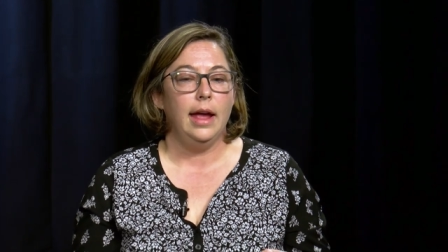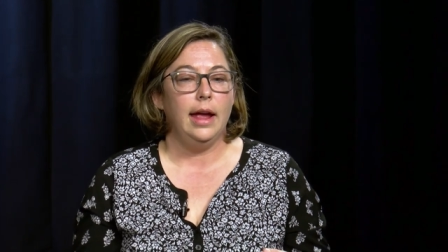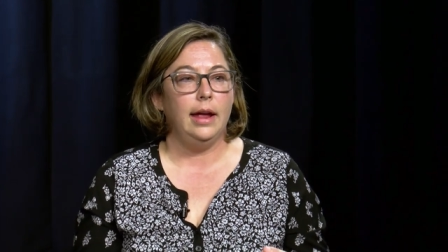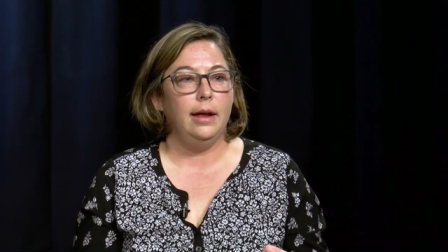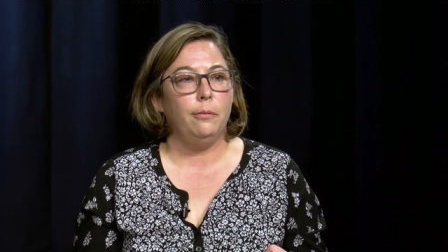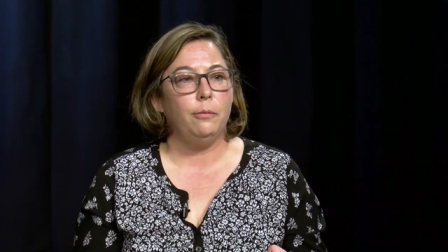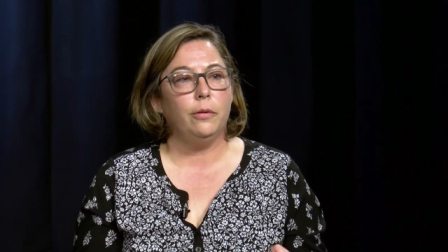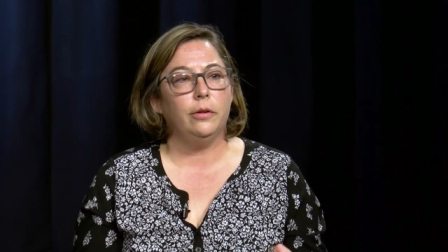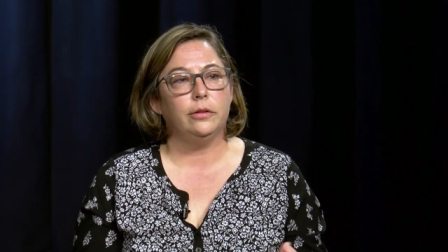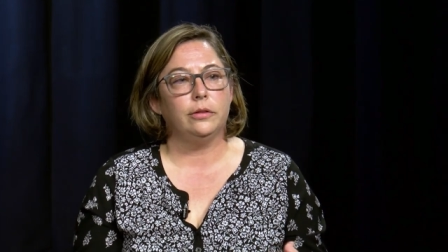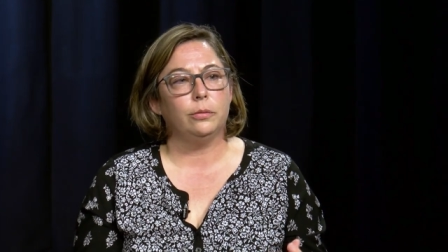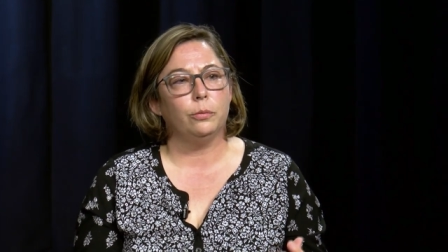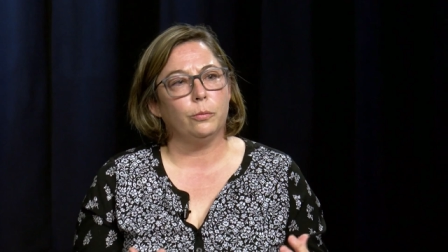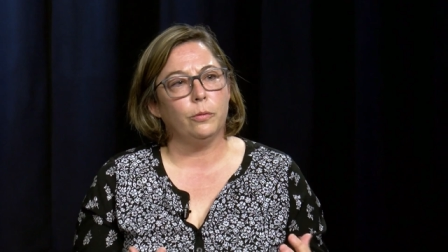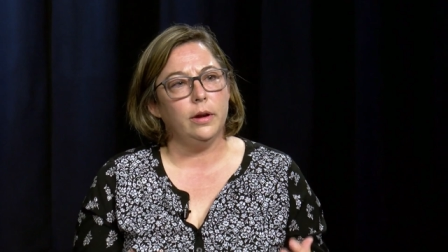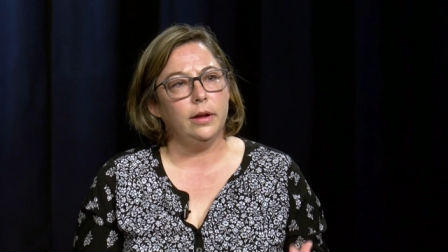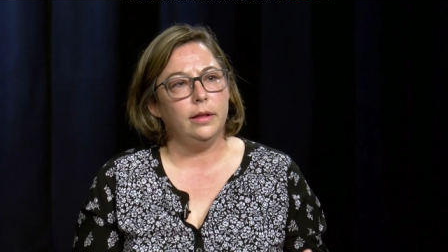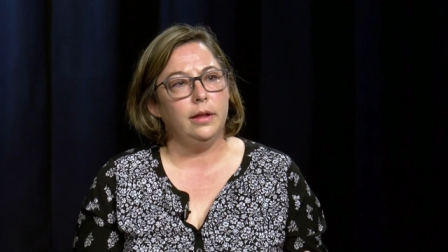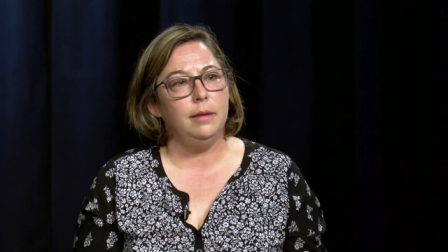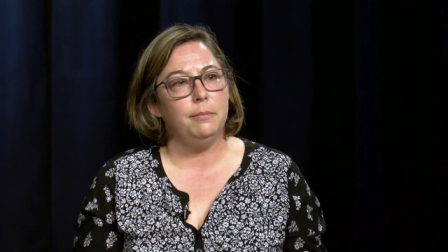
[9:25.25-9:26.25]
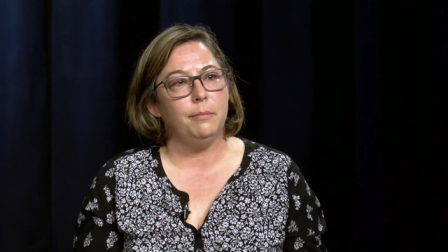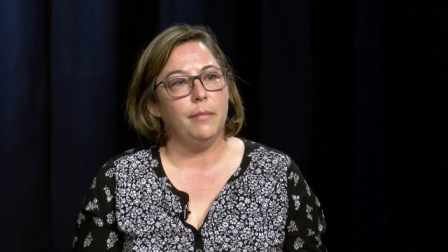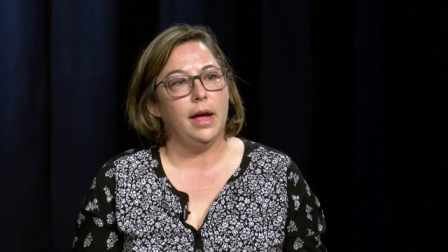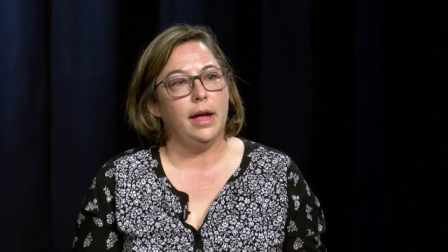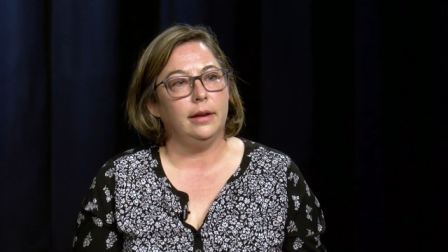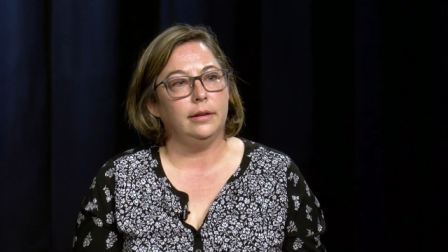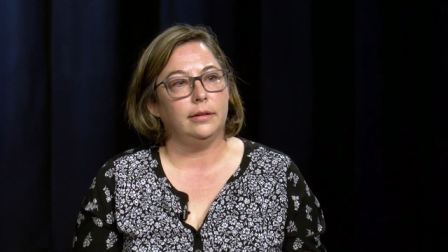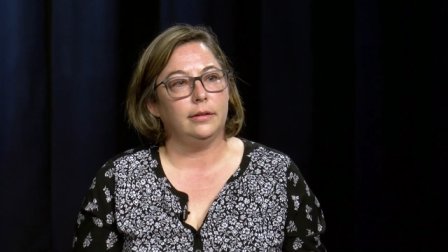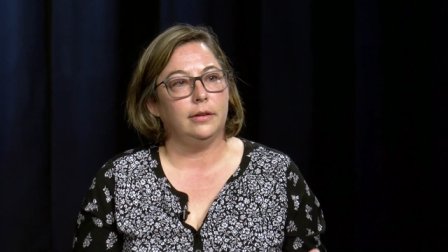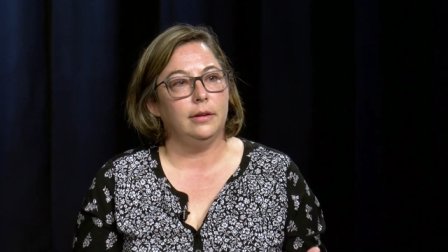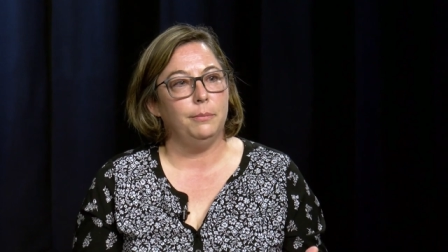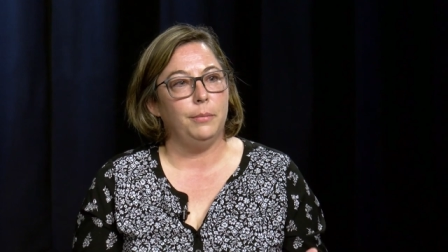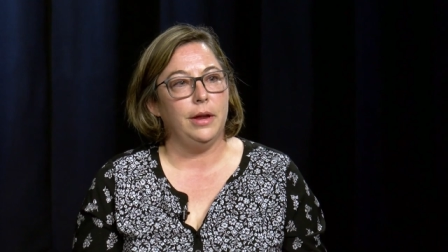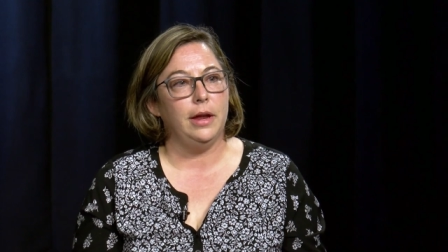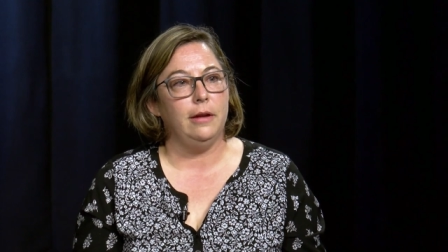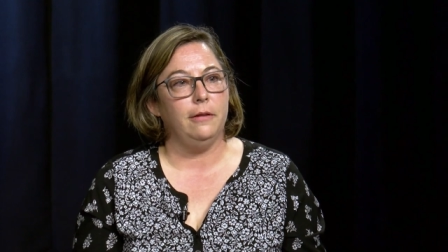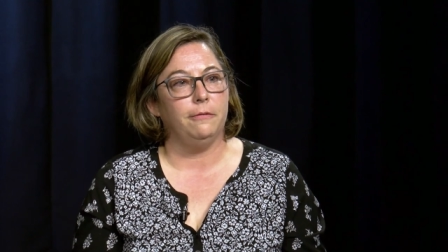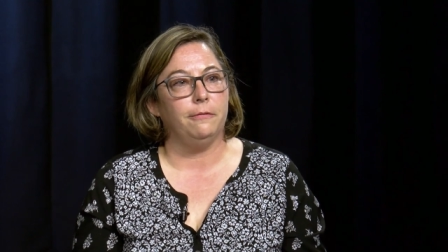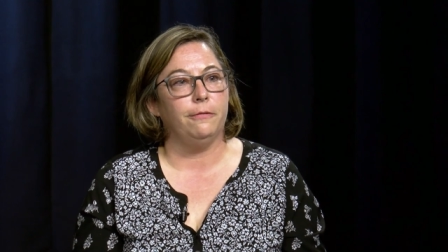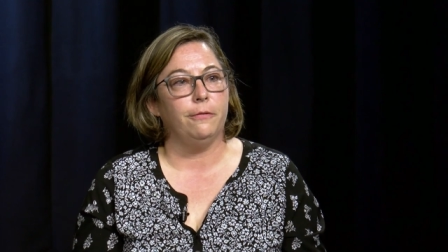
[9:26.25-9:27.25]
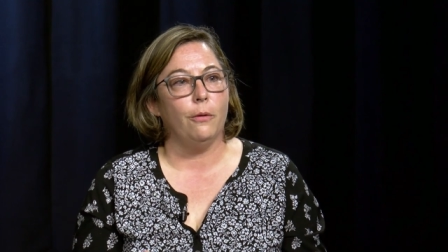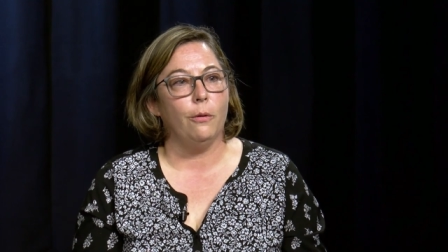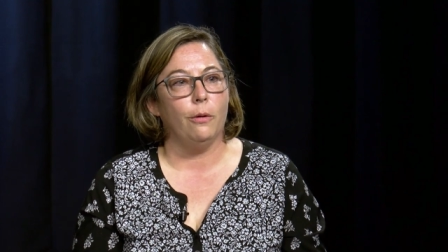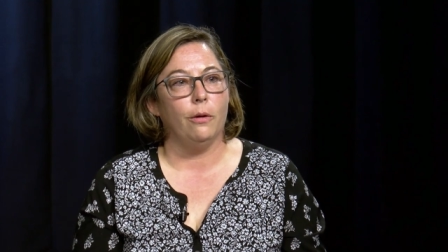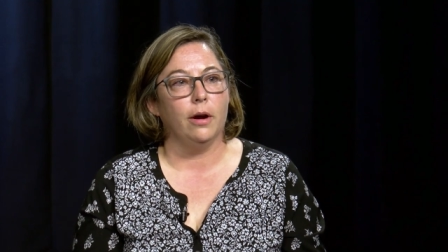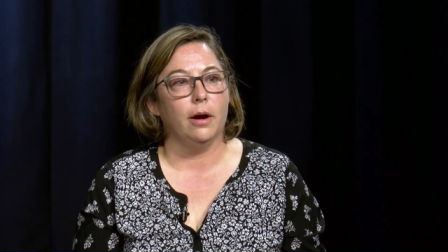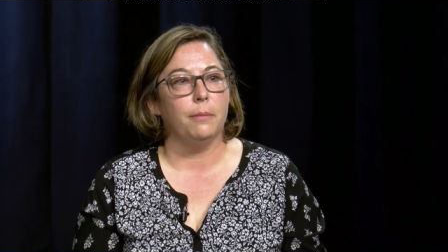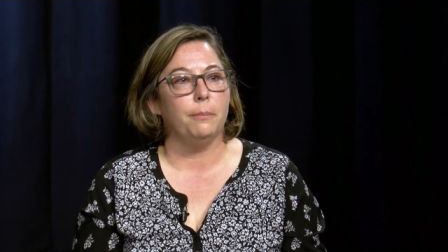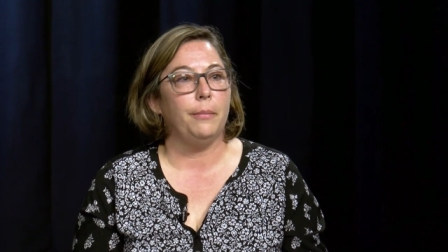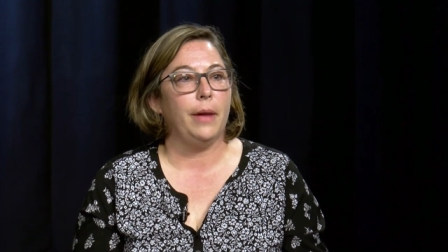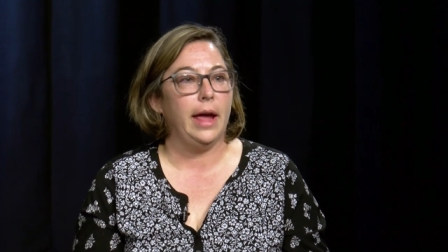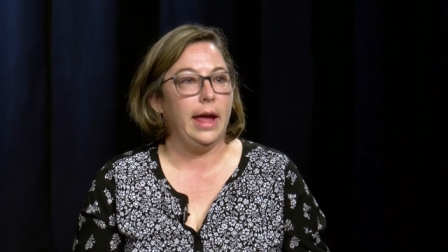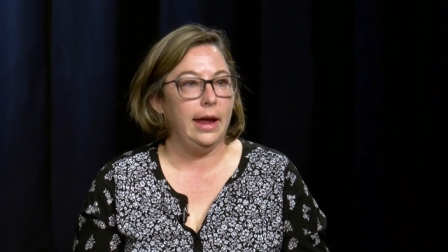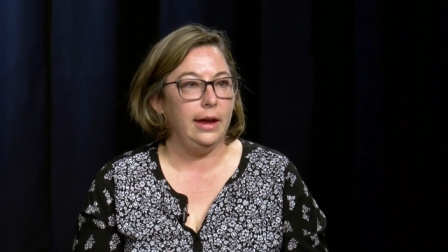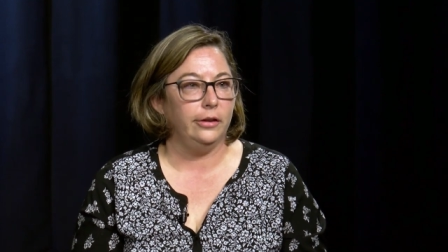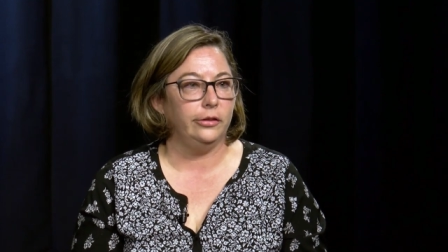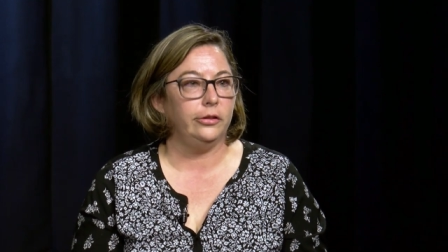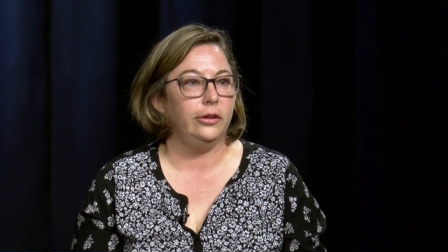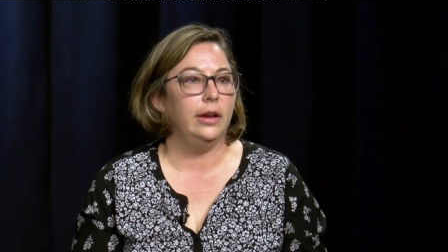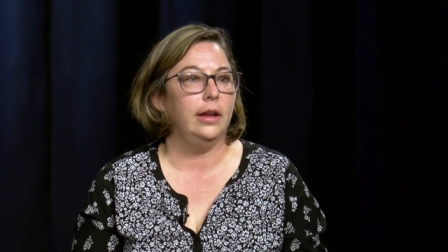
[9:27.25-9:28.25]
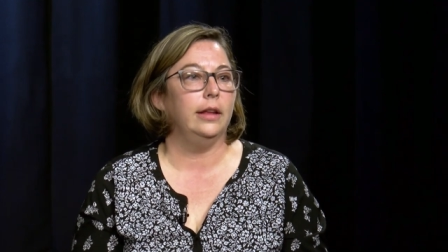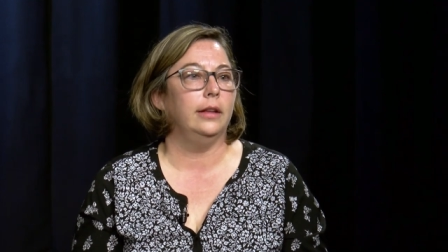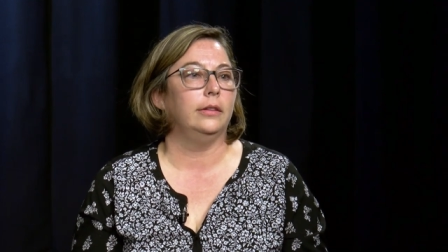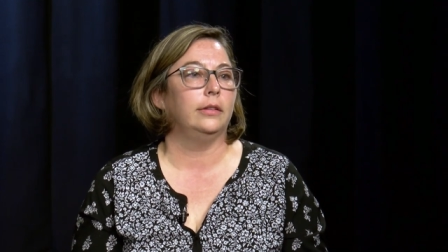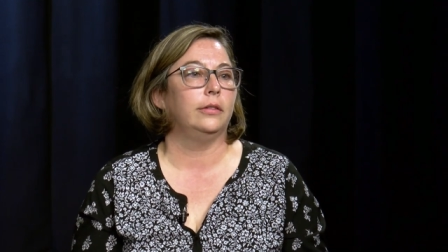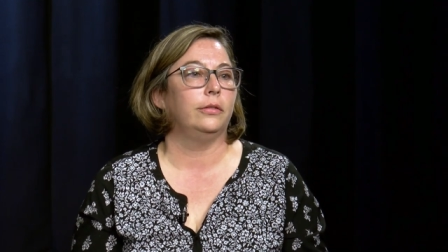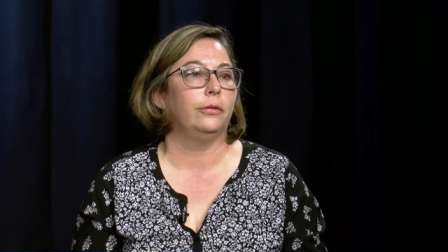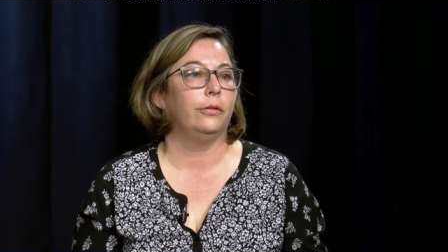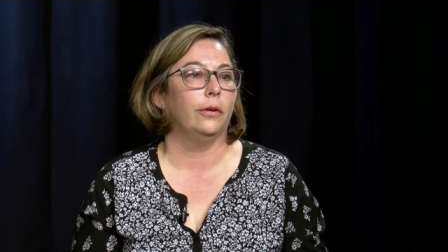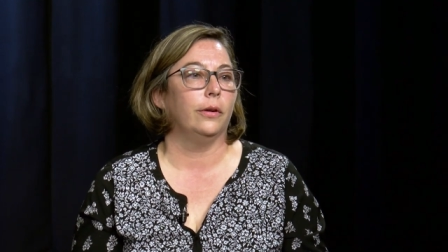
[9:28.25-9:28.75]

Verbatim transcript: it was really meant to be for patients,